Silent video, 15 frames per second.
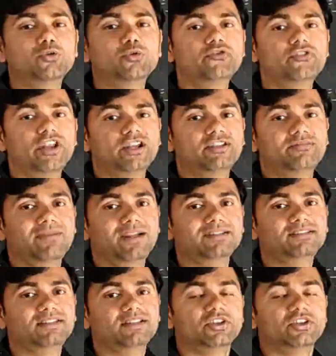two
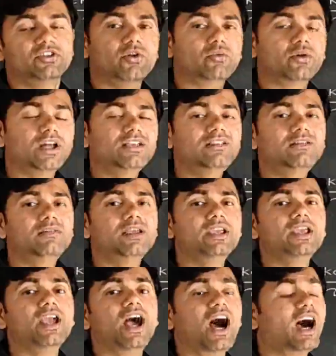statements. So once
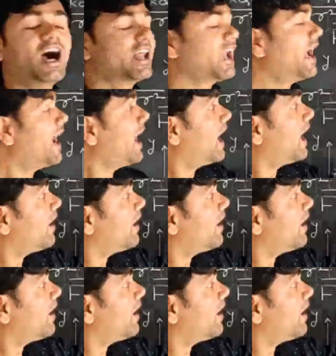we are